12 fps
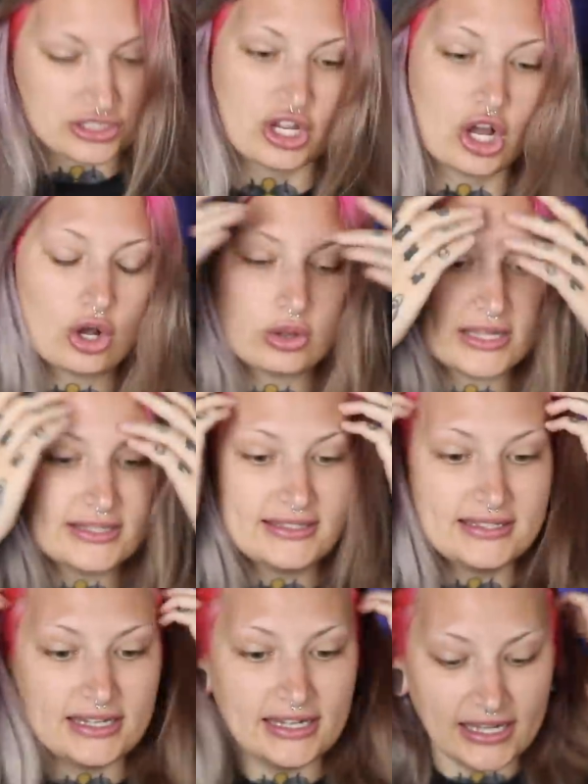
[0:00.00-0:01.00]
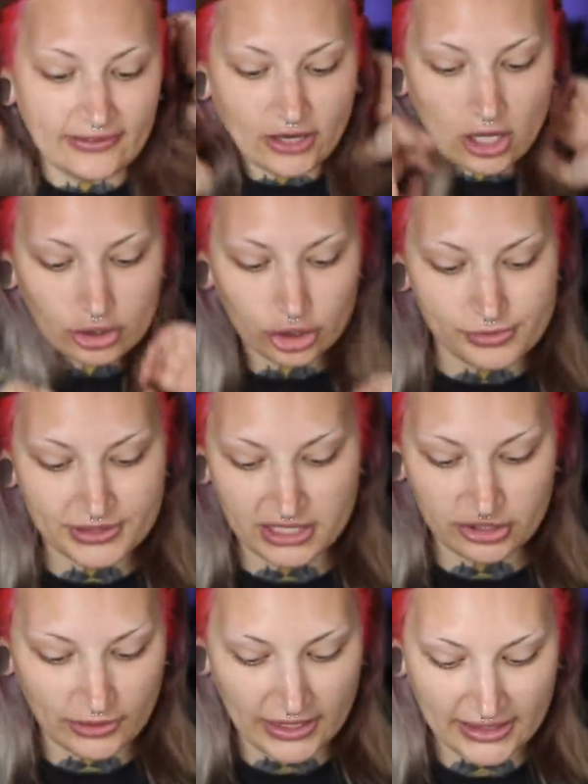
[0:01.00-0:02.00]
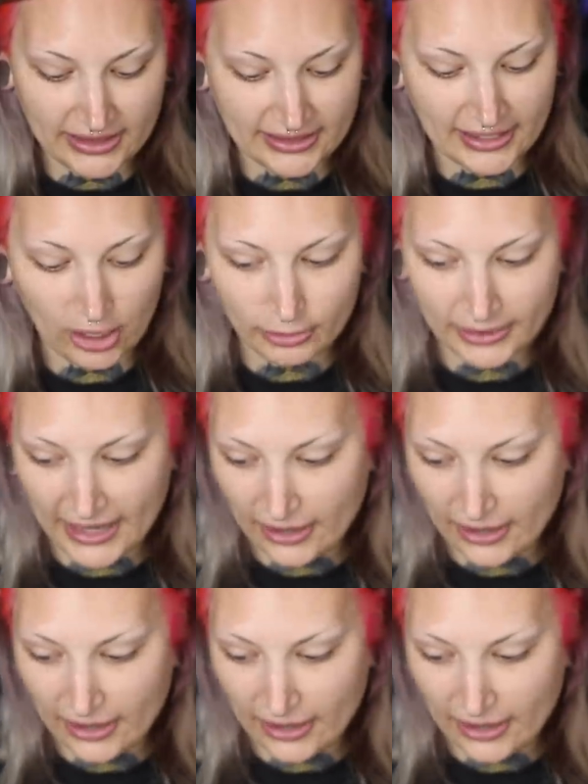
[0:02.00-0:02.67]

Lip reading: So let's see if color oops can do anything to help me